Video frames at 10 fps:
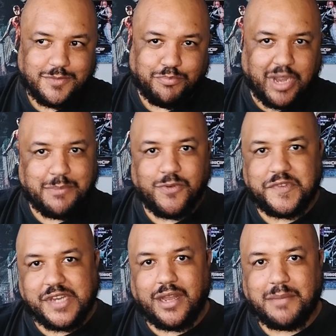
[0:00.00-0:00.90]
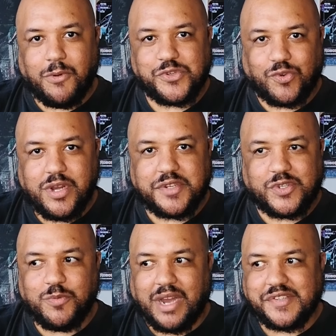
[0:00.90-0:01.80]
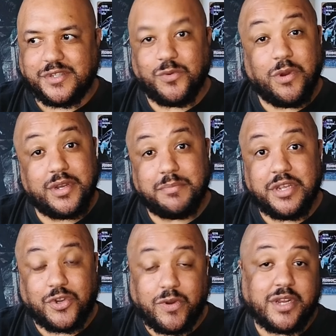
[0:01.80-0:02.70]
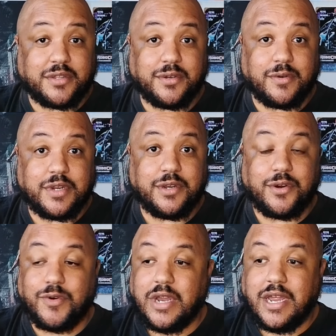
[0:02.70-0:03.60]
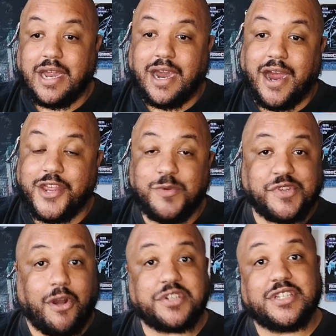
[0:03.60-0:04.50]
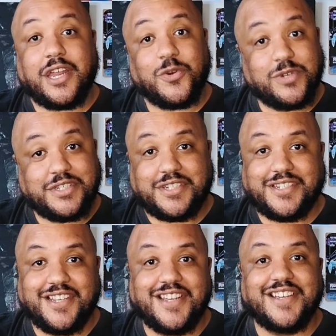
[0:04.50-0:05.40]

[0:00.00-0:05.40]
break movies down like most critics do. But I still wanted to be a critic, though. You know, I use harsh language.